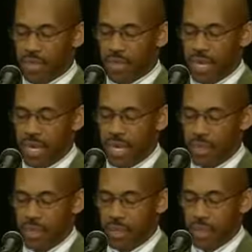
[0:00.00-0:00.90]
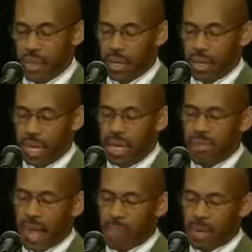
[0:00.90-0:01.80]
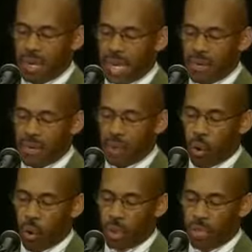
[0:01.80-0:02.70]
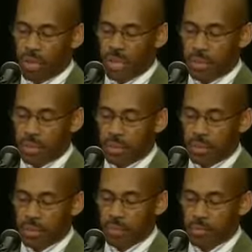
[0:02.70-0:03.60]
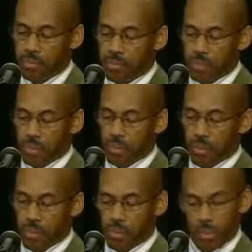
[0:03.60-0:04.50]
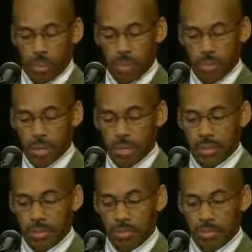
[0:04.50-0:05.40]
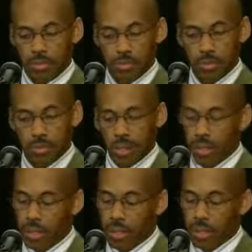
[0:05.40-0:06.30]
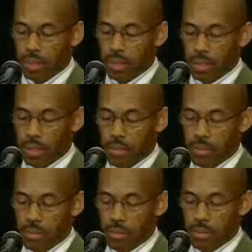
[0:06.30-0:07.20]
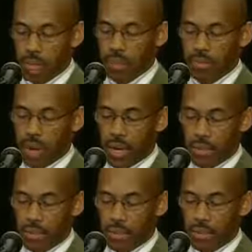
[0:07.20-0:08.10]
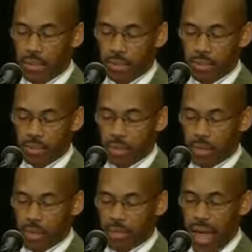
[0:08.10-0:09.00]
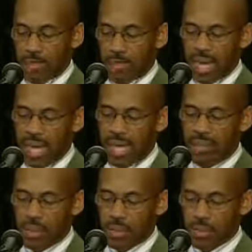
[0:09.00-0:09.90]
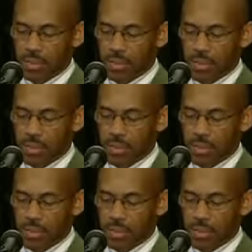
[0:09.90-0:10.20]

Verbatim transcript: 38. All right. He that believeth on me. Listen, glory to God. Amen. Jesus is talking. That's right. He that believeth